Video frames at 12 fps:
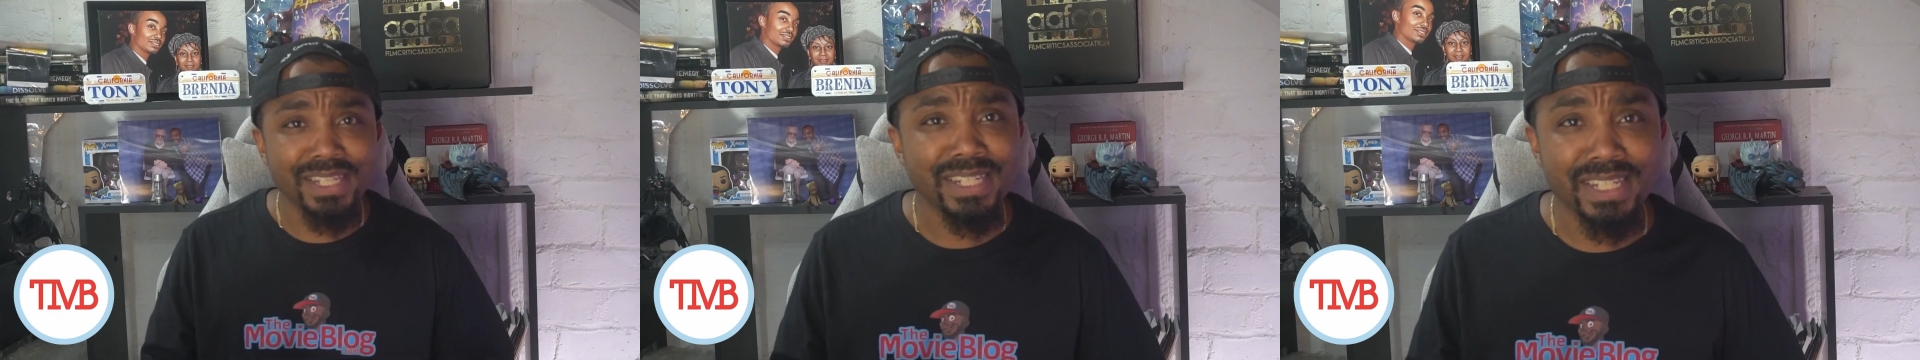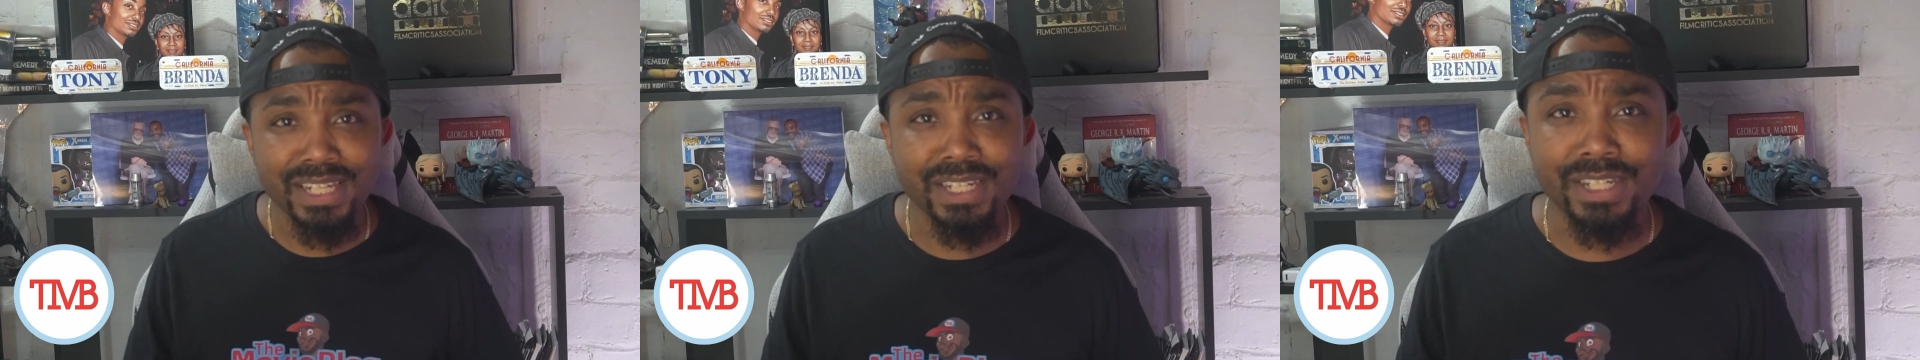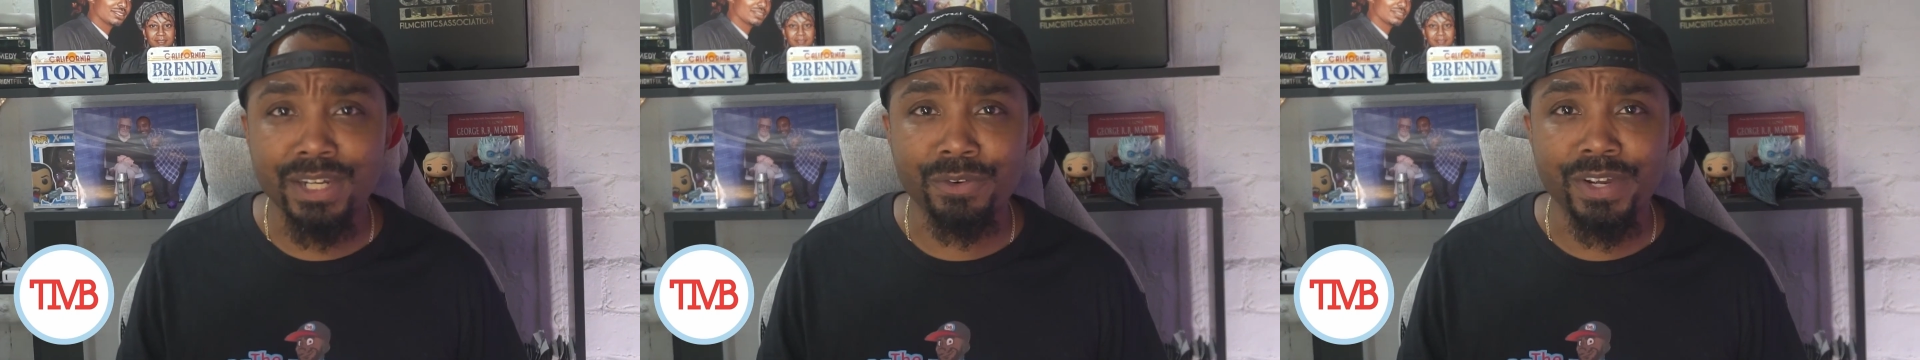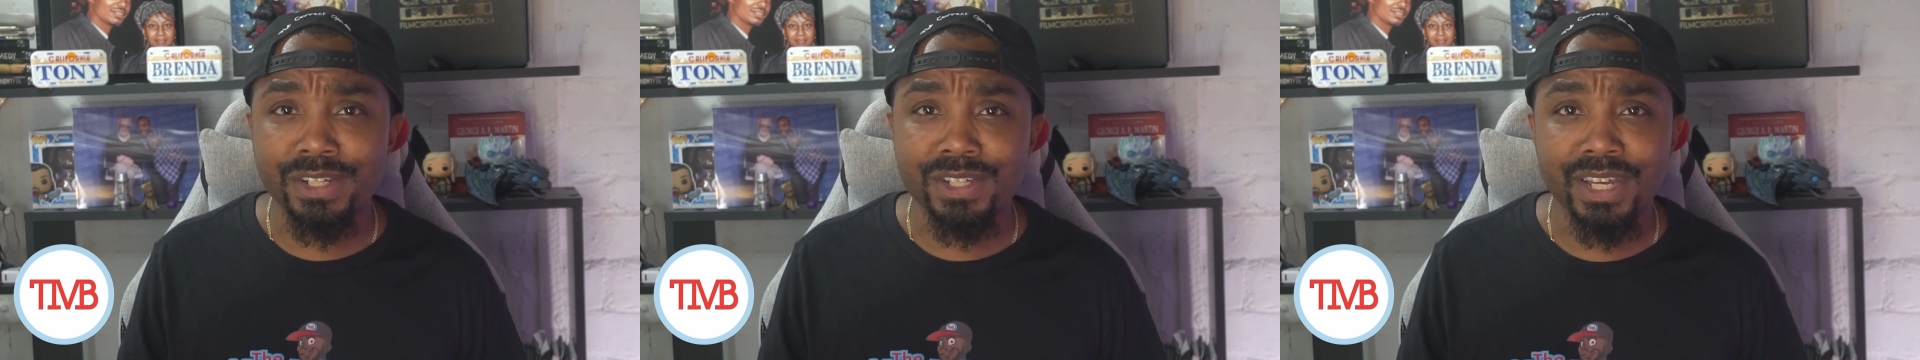this scene is
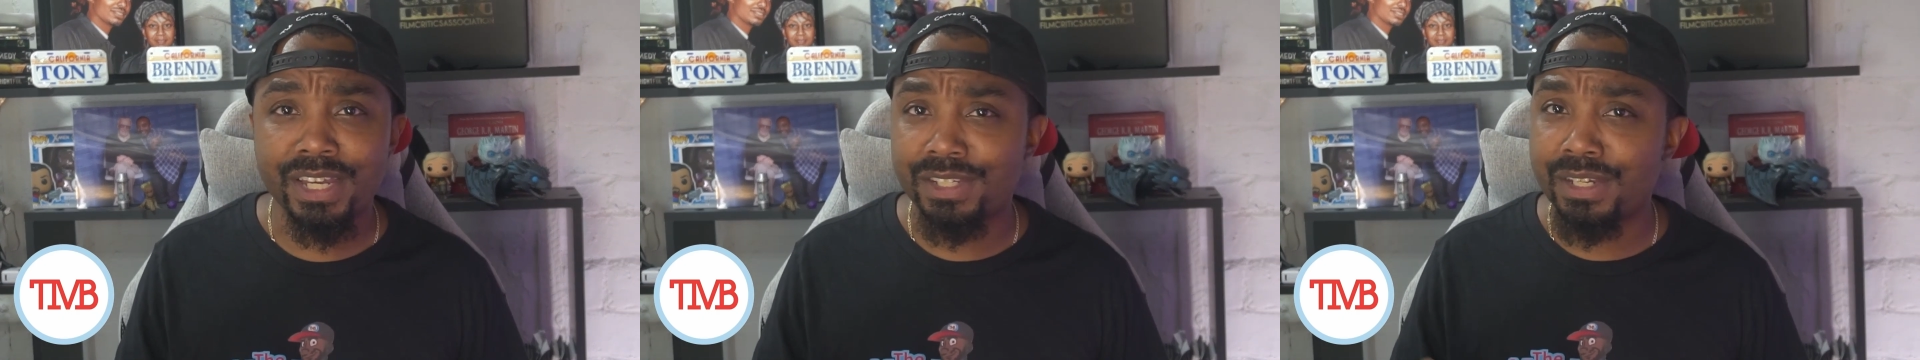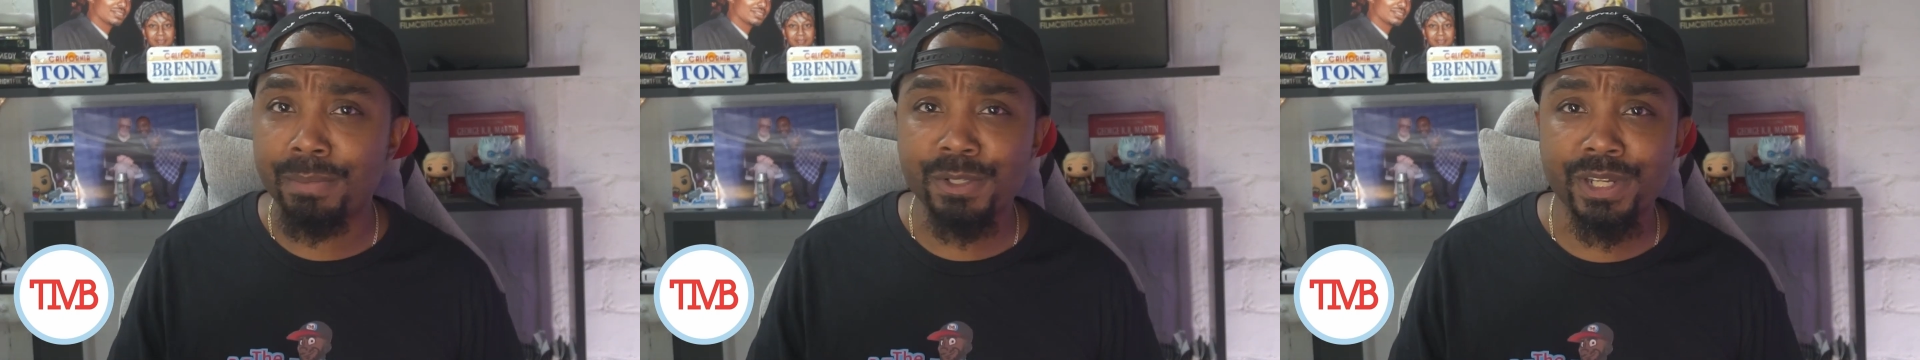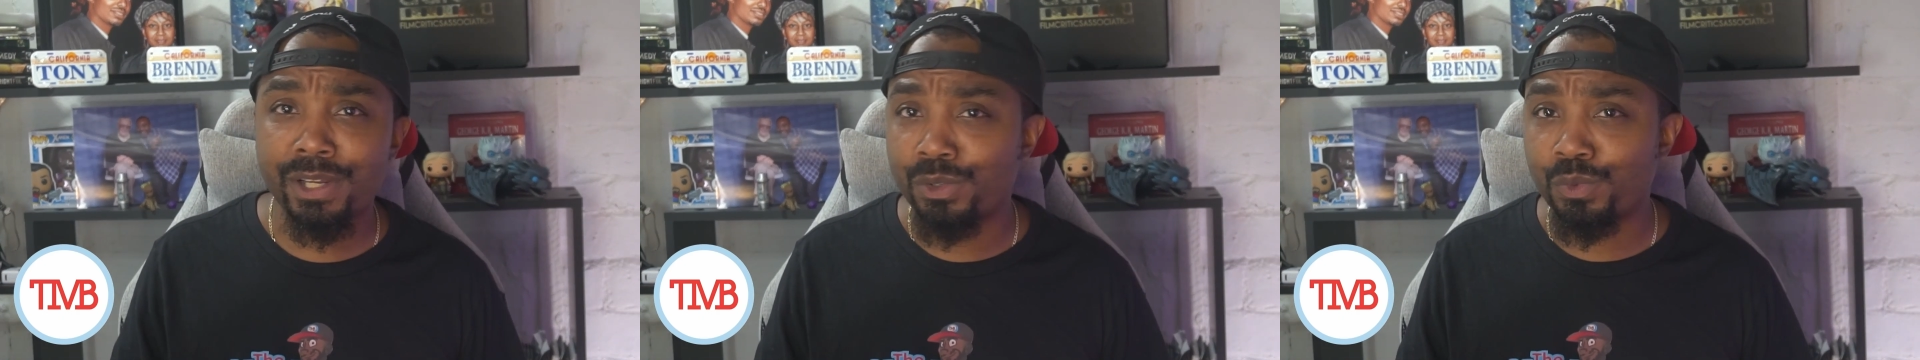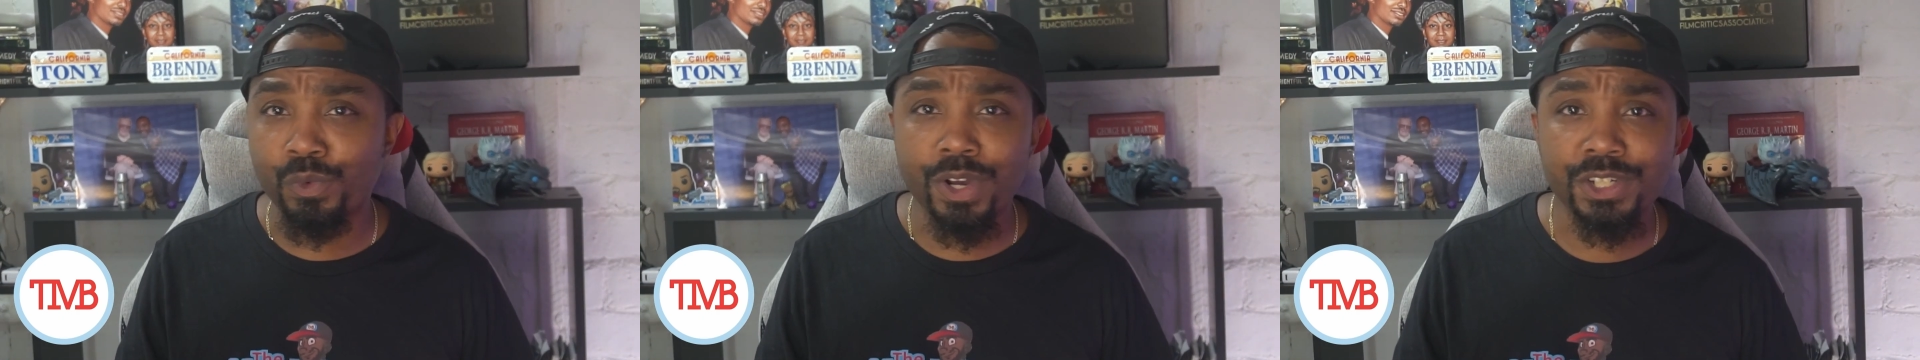interesting as
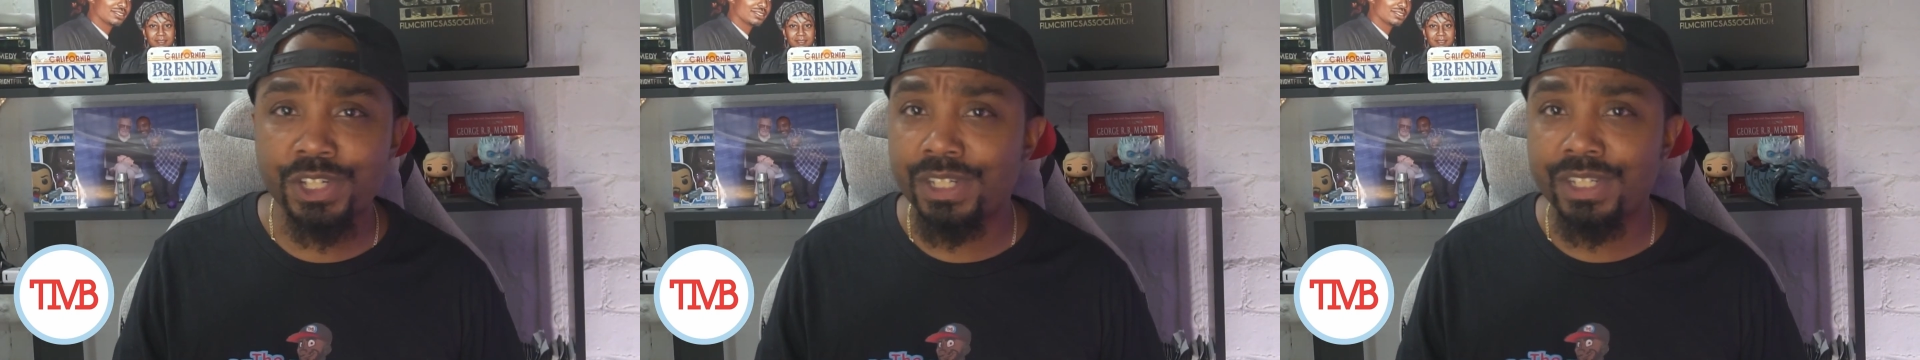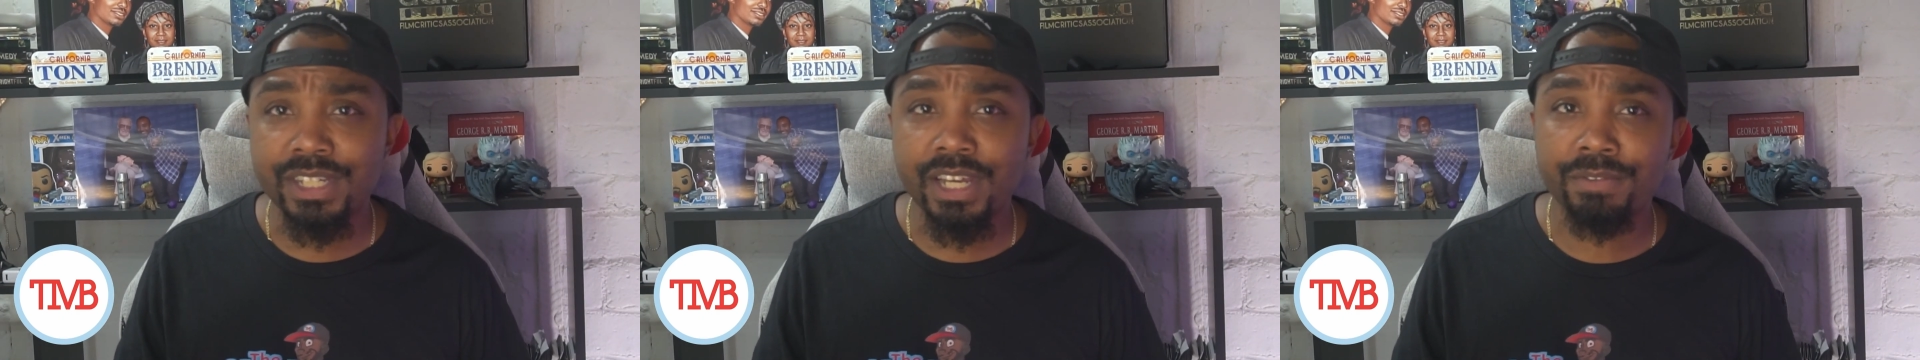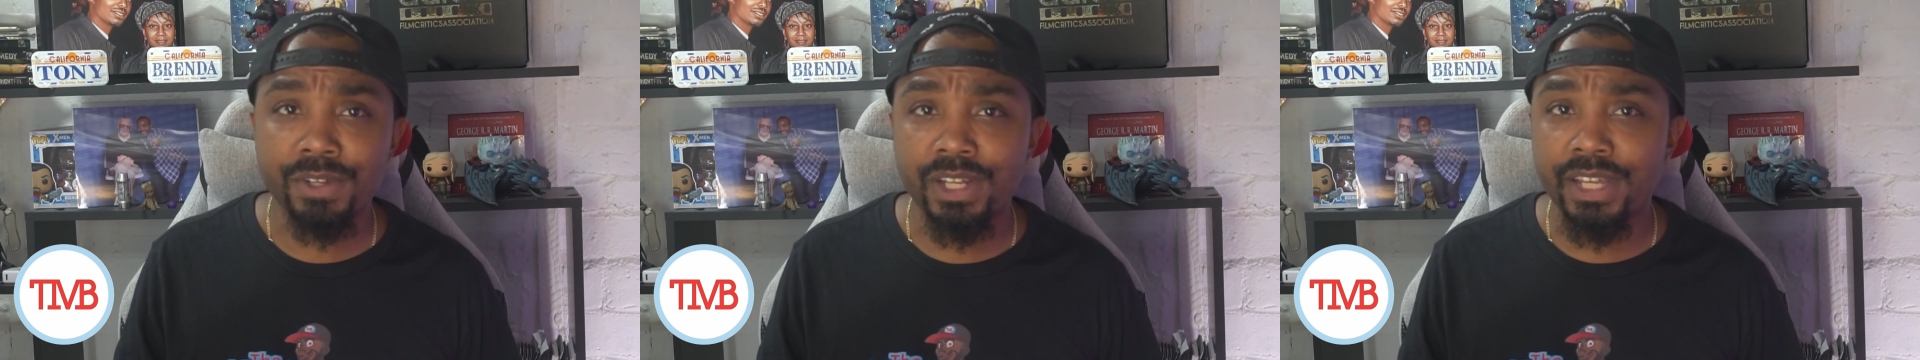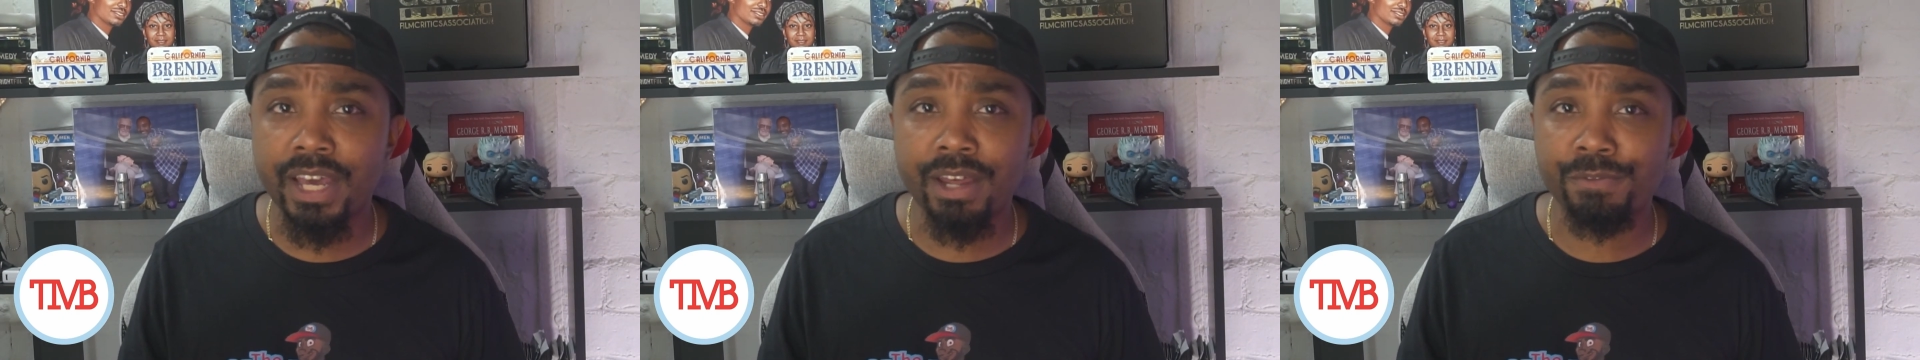Demerzel is rushing to save
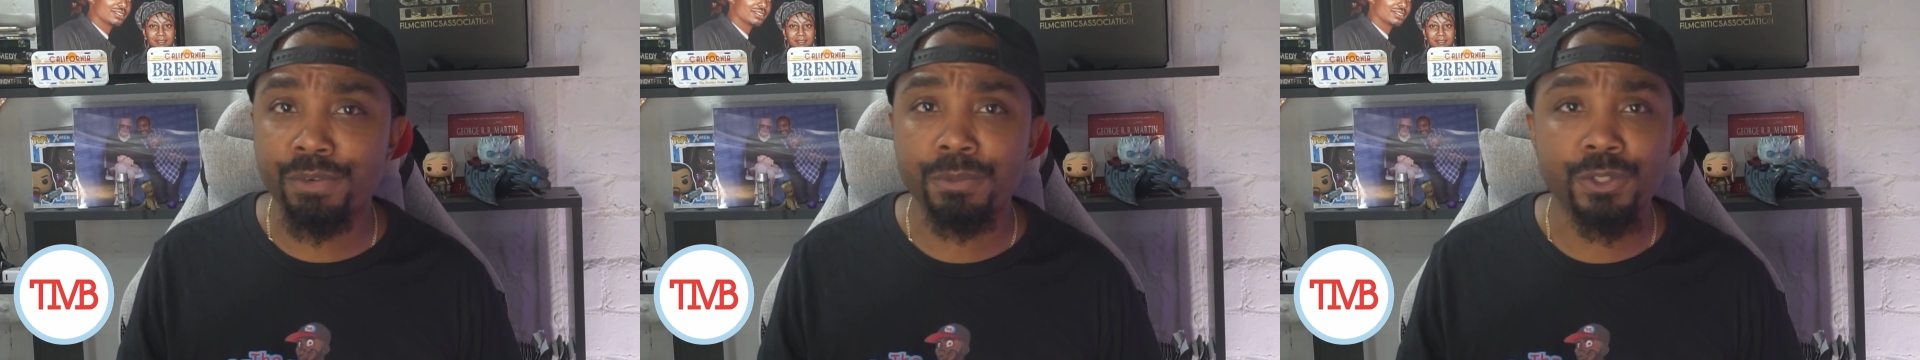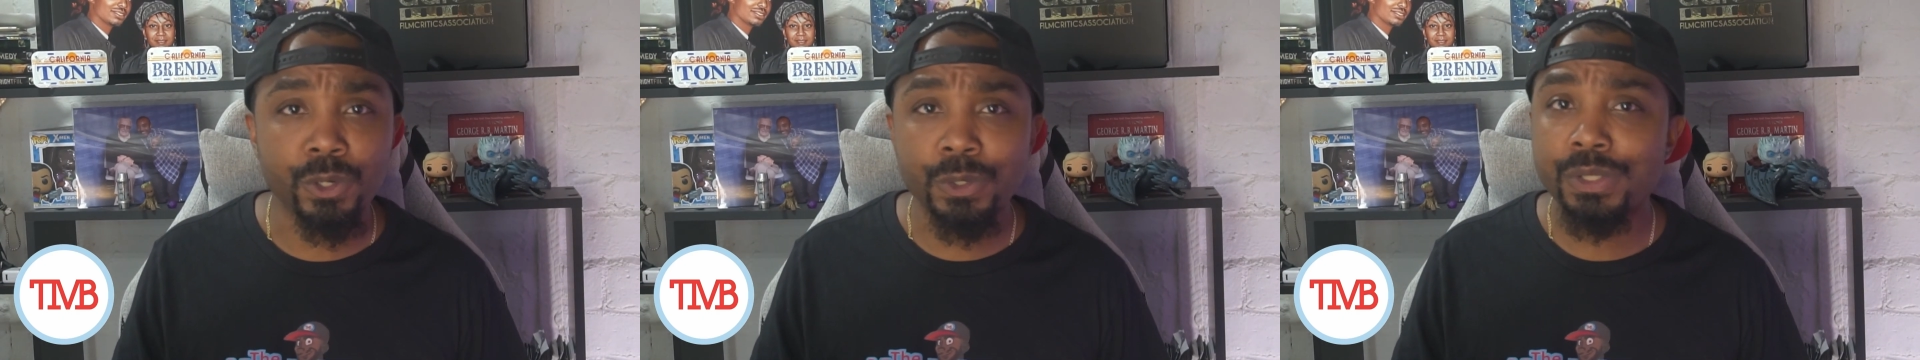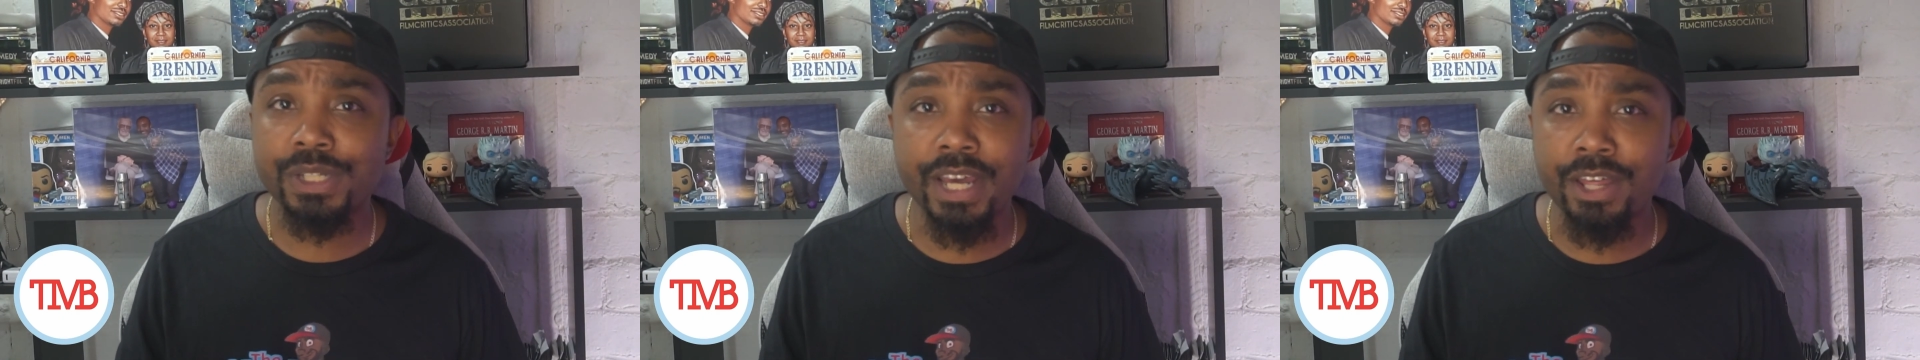Cleon from certain